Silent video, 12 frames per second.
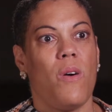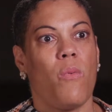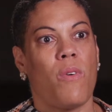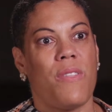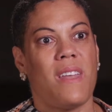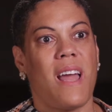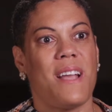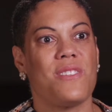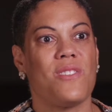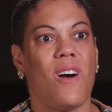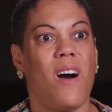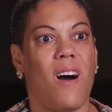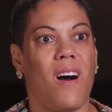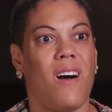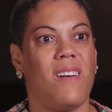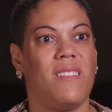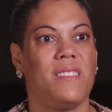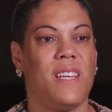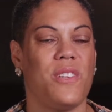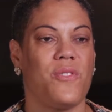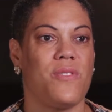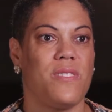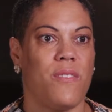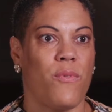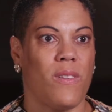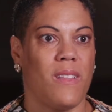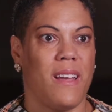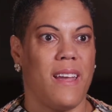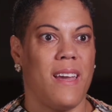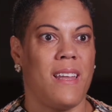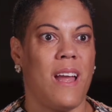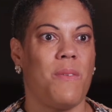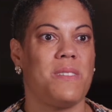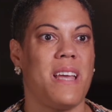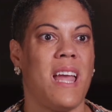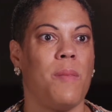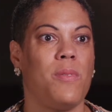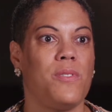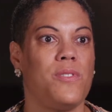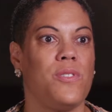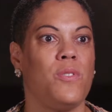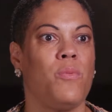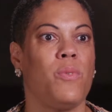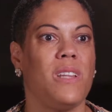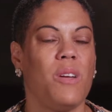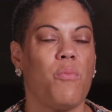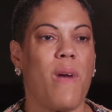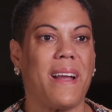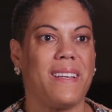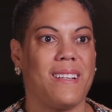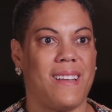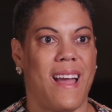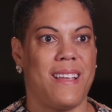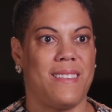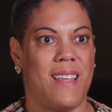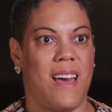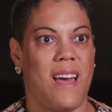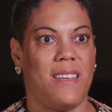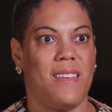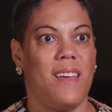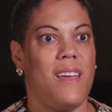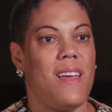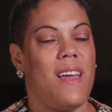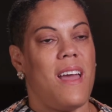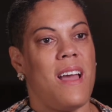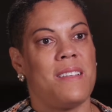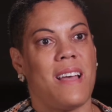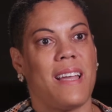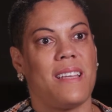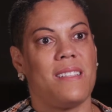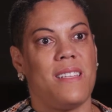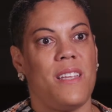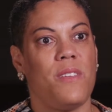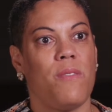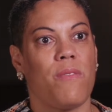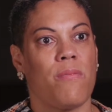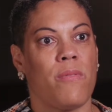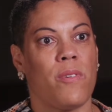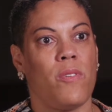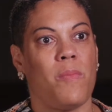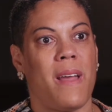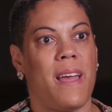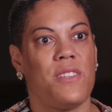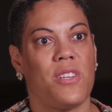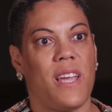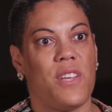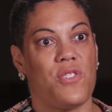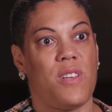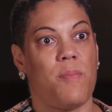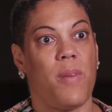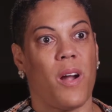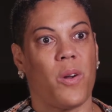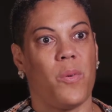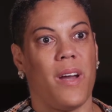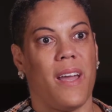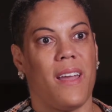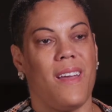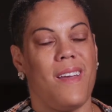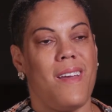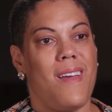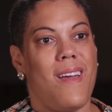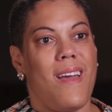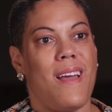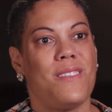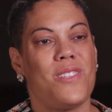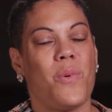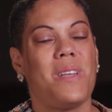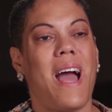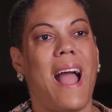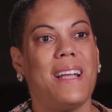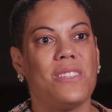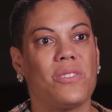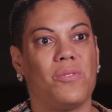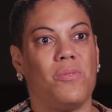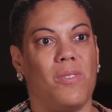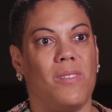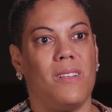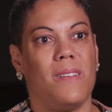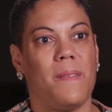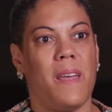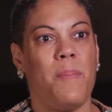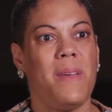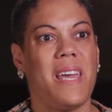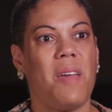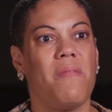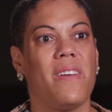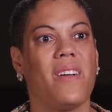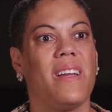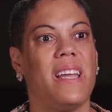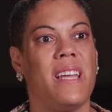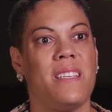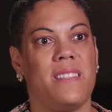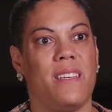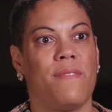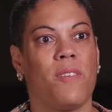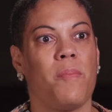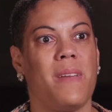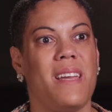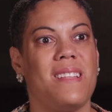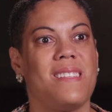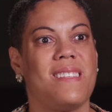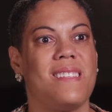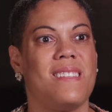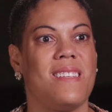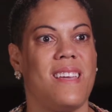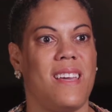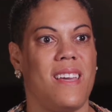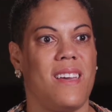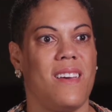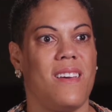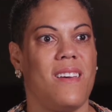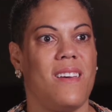where then I saw teachers differently, and I was able to really recognize that as I continued through my education in Parkway. And so in high school, it became very easy for me to see